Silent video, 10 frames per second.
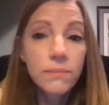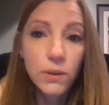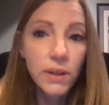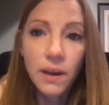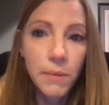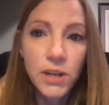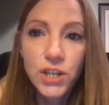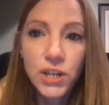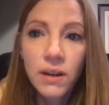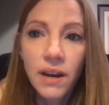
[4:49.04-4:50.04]
So like I
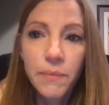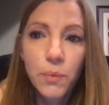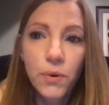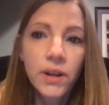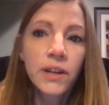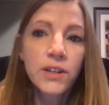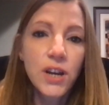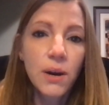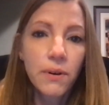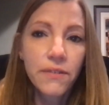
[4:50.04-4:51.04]
mentioned, I've been working in
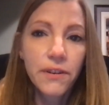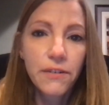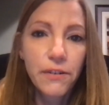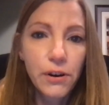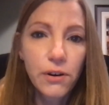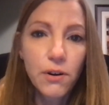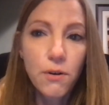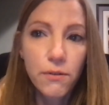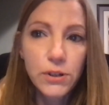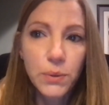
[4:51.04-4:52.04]
child welfare for
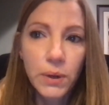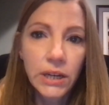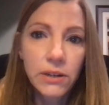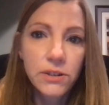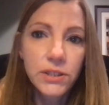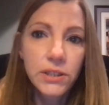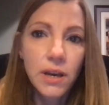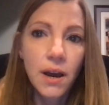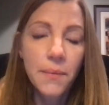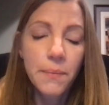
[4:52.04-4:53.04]
over 20 years.
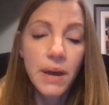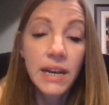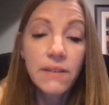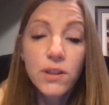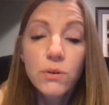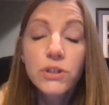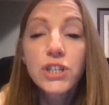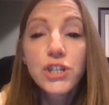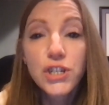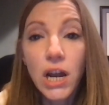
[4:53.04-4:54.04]
And even though
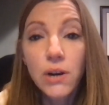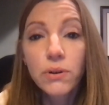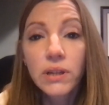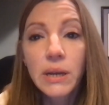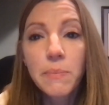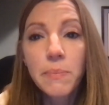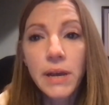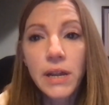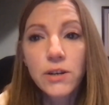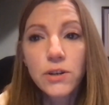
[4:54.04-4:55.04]
it's generally
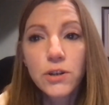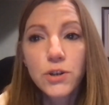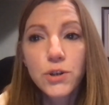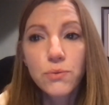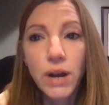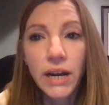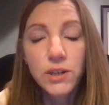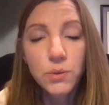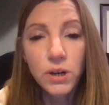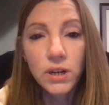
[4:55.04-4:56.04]
been
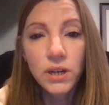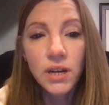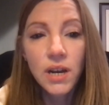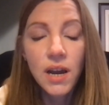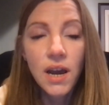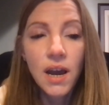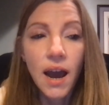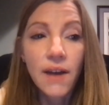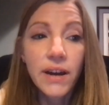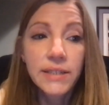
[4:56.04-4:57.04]
direct work,
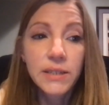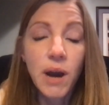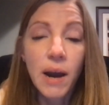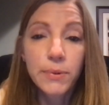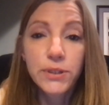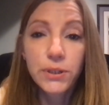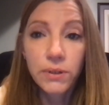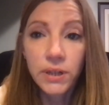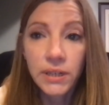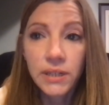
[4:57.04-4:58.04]
I've had some
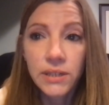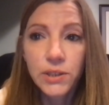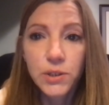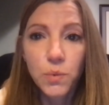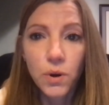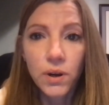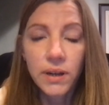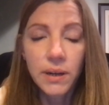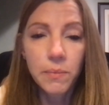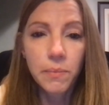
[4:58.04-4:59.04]
opportunities to
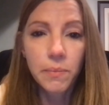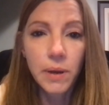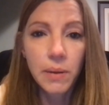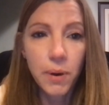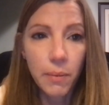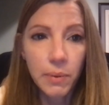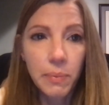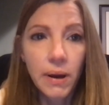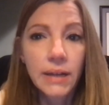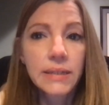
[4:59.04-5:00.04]
work in
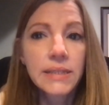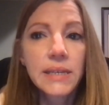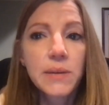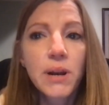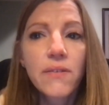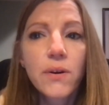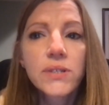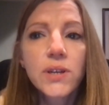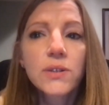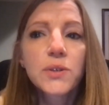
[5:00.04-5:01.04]
public policy, but I've
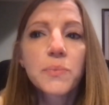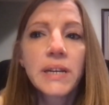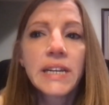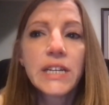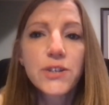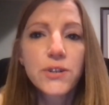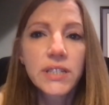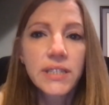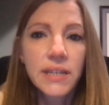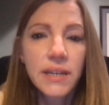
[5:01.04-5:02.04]
always also been
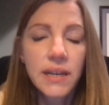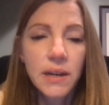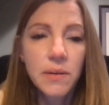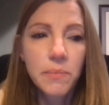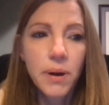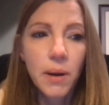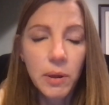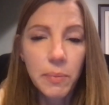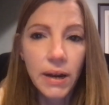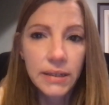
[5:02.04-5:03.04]
interested in
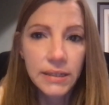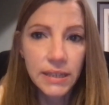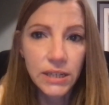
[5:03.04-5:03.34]
public policy